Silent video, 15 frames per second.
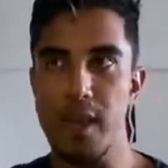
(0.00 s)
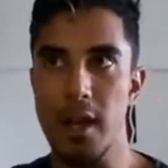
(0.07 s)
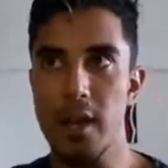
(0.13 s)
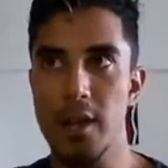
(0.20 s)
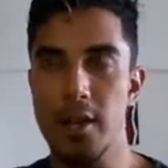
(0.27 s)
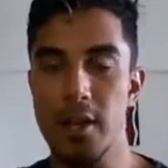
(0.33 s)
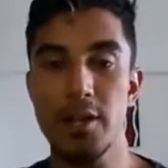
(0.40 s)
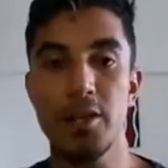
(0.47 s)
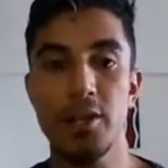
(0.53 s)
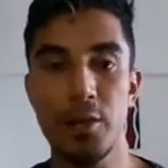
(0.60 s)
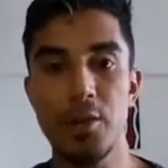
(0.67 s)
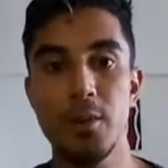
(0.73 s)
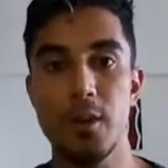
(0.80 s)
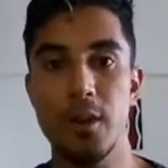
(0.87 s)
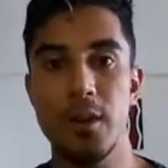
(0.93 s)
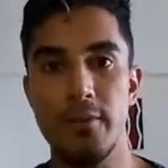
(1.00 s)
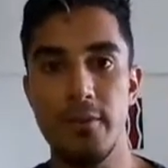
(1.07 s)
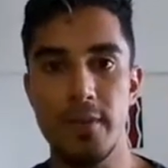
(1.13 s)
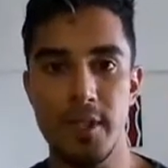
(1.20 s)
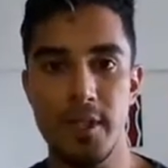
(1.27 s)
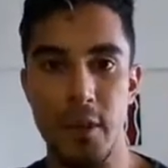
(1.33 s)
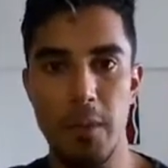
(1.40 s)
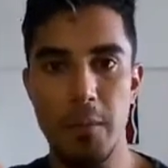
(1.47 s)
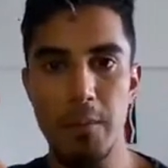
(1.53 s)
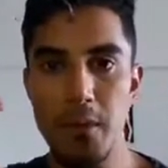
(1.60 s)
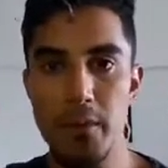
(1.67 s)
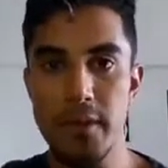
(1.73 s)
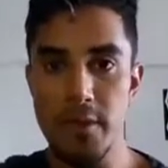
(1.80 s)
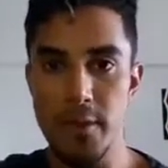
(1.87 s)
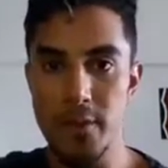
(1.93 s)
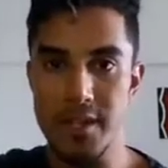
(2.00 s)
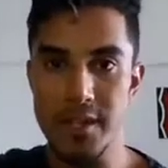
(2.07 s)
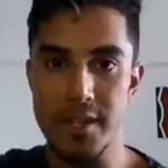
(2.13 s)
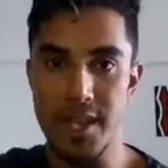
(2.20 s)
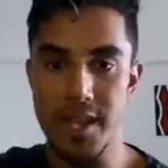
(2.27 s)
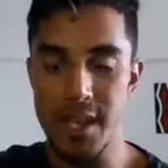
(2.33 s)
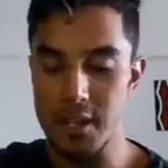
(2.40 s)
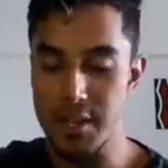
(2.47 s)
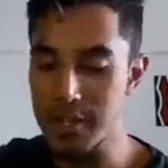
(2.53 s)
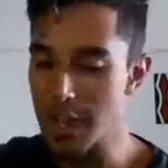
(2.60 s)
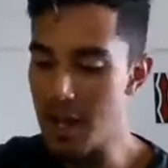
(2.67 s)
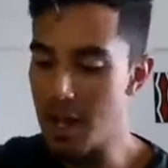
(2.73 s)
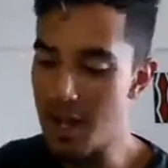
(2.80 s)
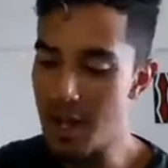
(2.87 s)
a good tool for someone moving through the stage.